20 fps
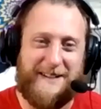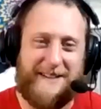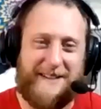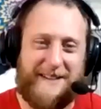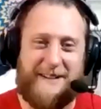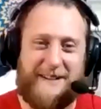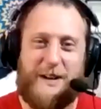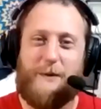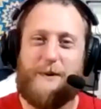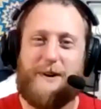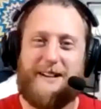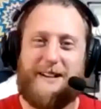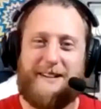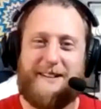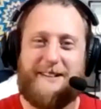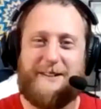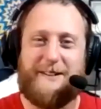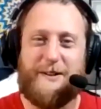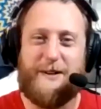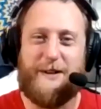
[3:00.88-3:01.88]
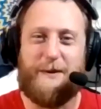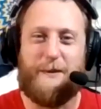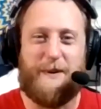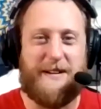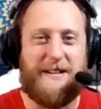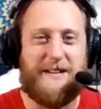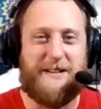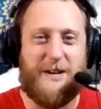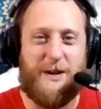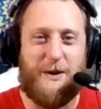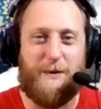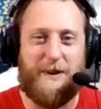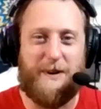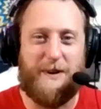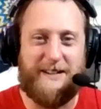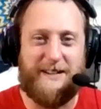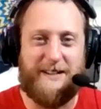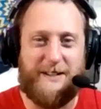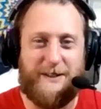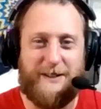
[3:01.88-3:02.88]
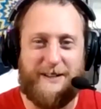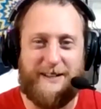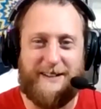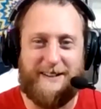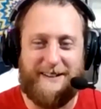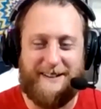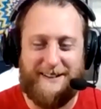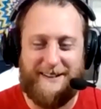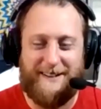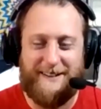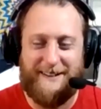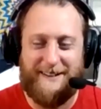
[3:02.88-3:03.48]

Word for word: mean, don't want to do it when you don't want to do it.